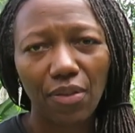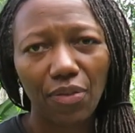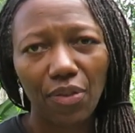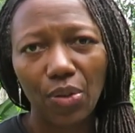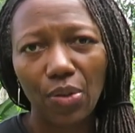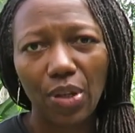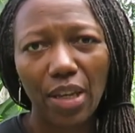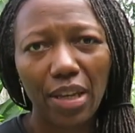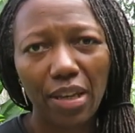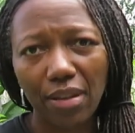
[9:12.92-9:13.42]

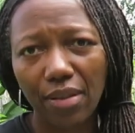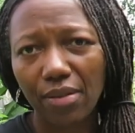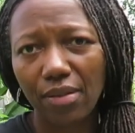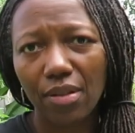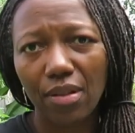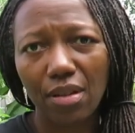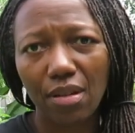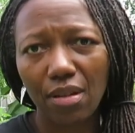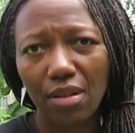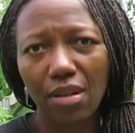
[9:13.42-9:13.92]
few days
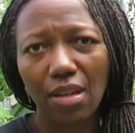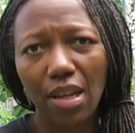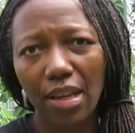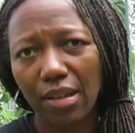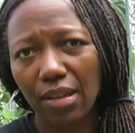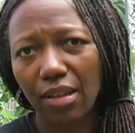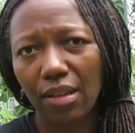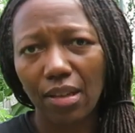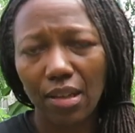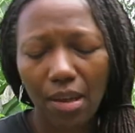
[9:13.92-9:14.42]

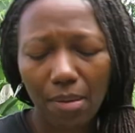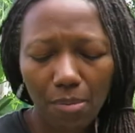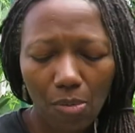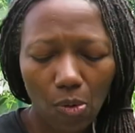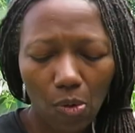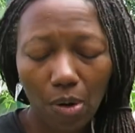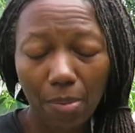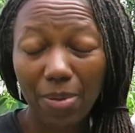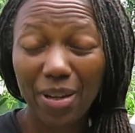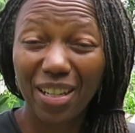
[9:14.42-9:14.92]
and get
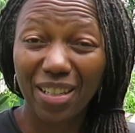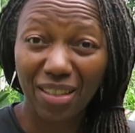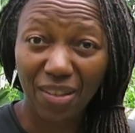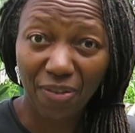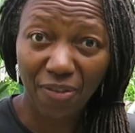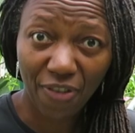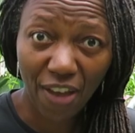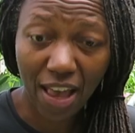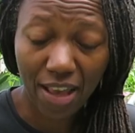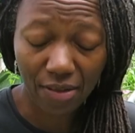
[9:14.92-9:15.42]
more, but it's a
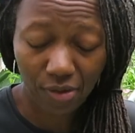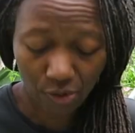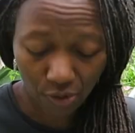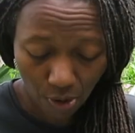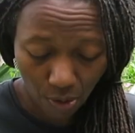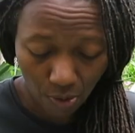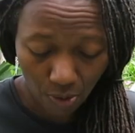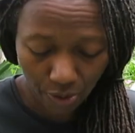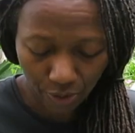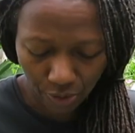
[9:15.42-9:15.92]
fast
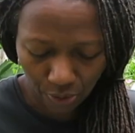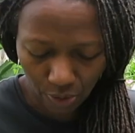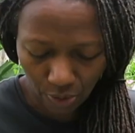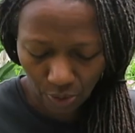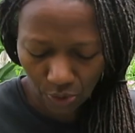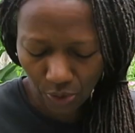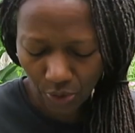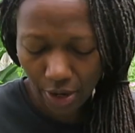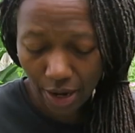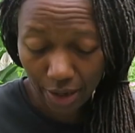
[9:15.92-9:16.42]
grower, so
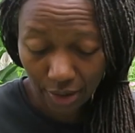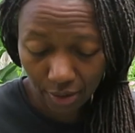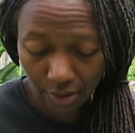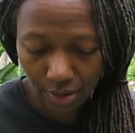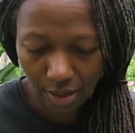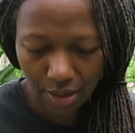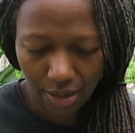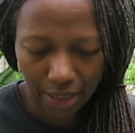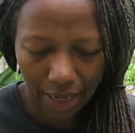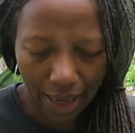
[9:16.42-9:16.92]
those are
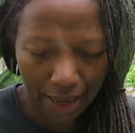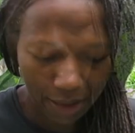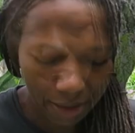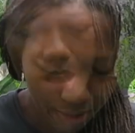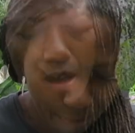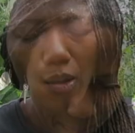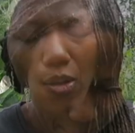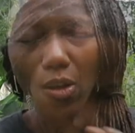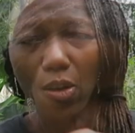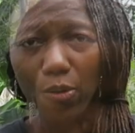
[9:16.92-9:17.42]
excellent. Kale.
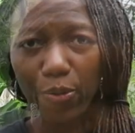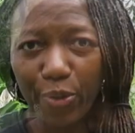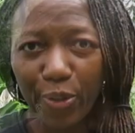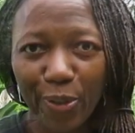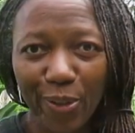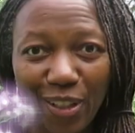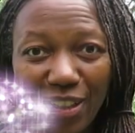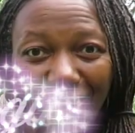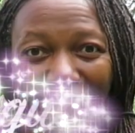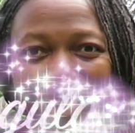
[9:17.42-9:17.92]
Now,
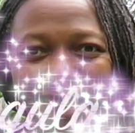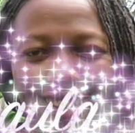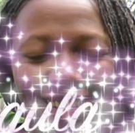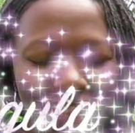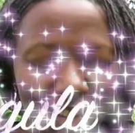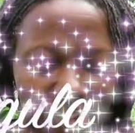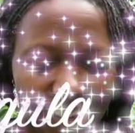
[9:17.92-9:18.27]
arugula,